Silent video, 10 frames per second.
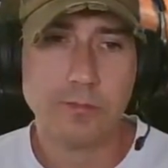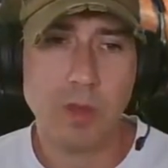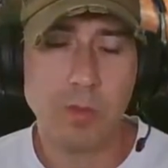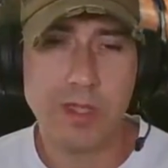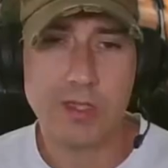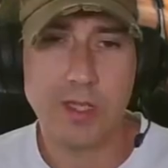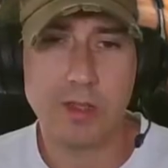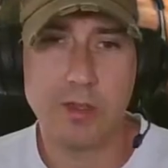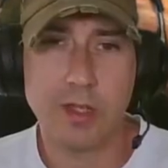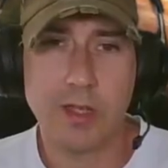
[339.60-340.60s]
We can take a
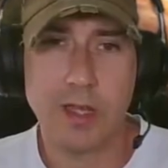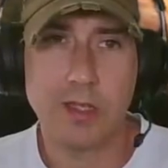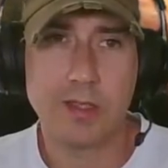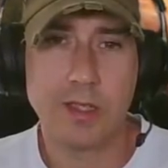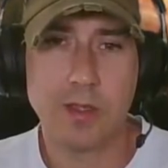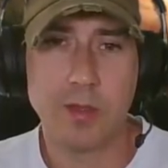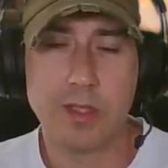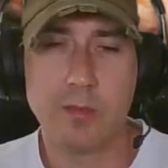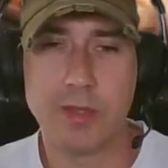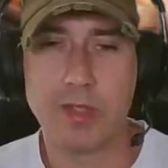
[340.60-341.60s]
look at that in a second,
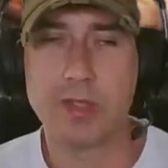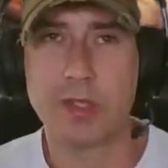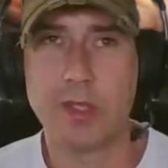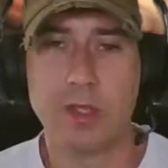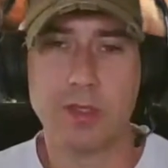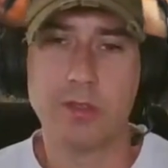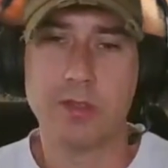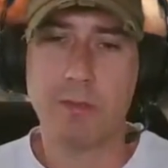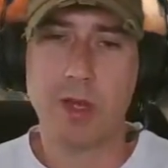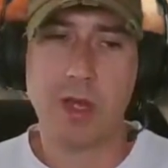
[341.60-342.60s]
but there's
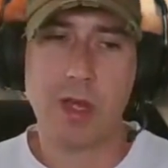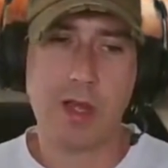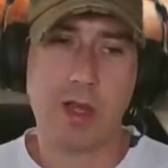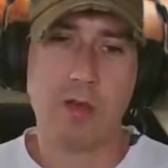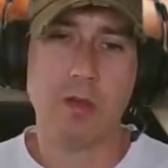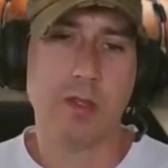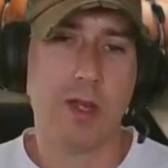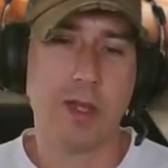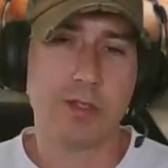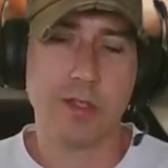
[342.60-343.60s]
a mod out that
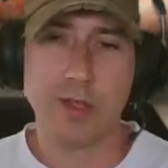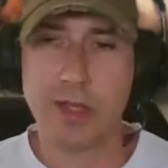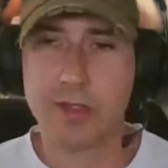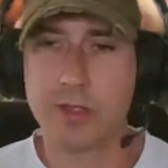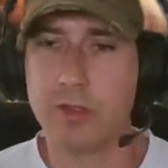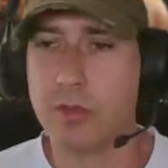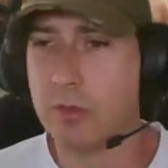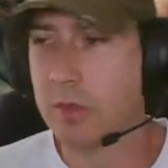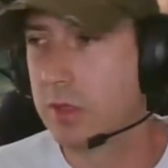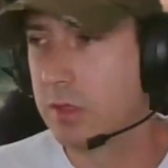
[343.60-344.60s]
actually lets you